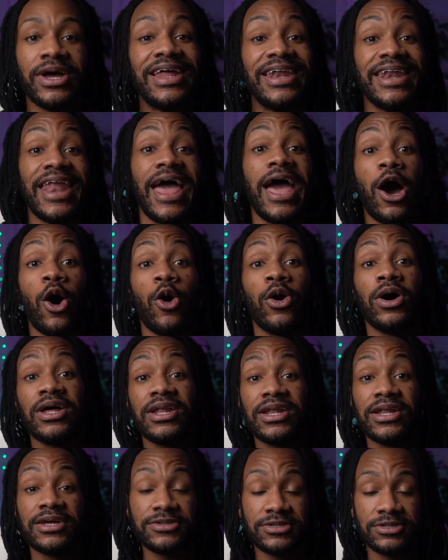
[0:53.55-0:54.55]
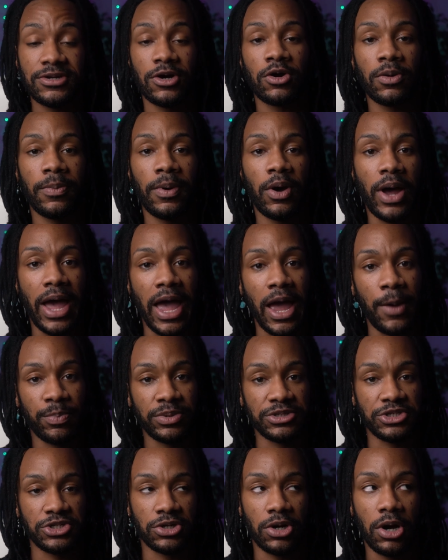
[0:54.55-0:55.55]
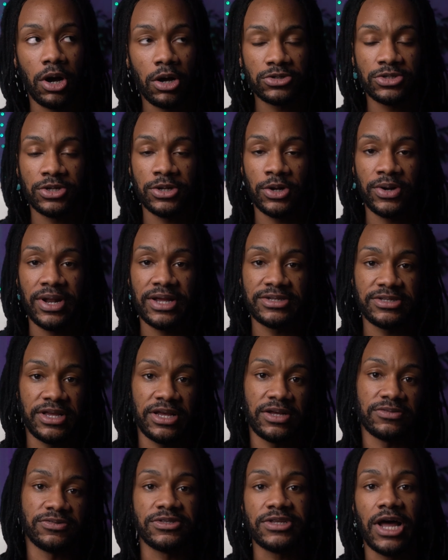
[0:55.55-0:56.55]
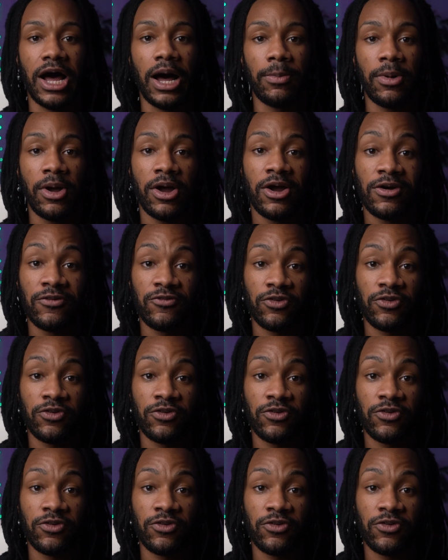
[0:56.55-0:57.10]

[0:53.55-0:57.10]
Now, let's talk about aperture, also known as f-stop.